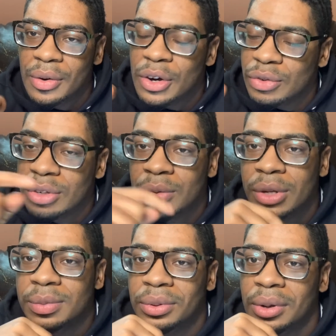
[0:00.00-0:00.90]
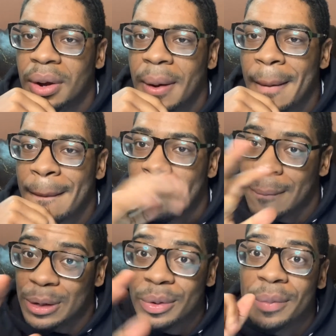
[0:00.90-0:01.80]
Was Russell Westbrook.
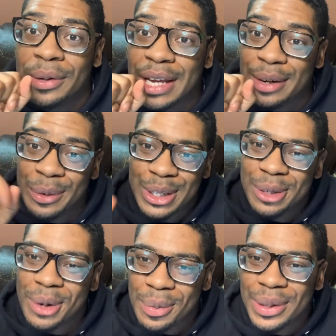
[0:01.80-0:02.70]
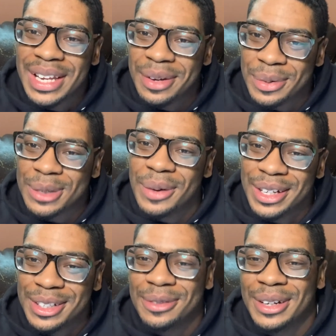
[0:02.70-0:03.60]
Just want to put that. Just want to put that in
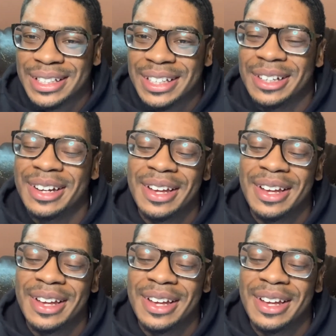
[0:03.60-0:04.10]
perspective right there.